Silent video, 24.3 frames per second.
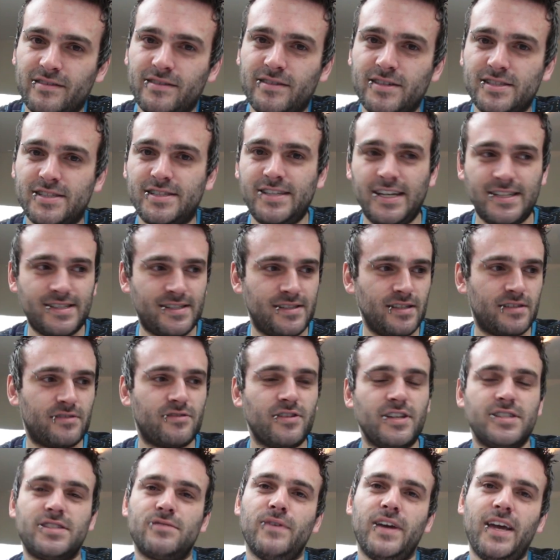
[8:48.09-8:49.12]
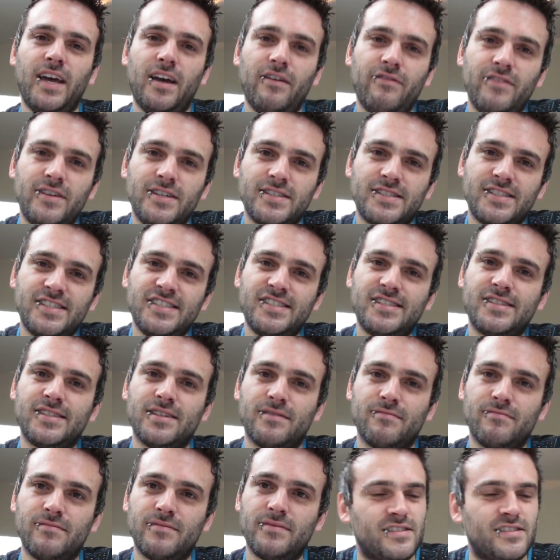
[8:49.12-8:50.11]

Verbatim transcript: Because that's the trust we have in the system.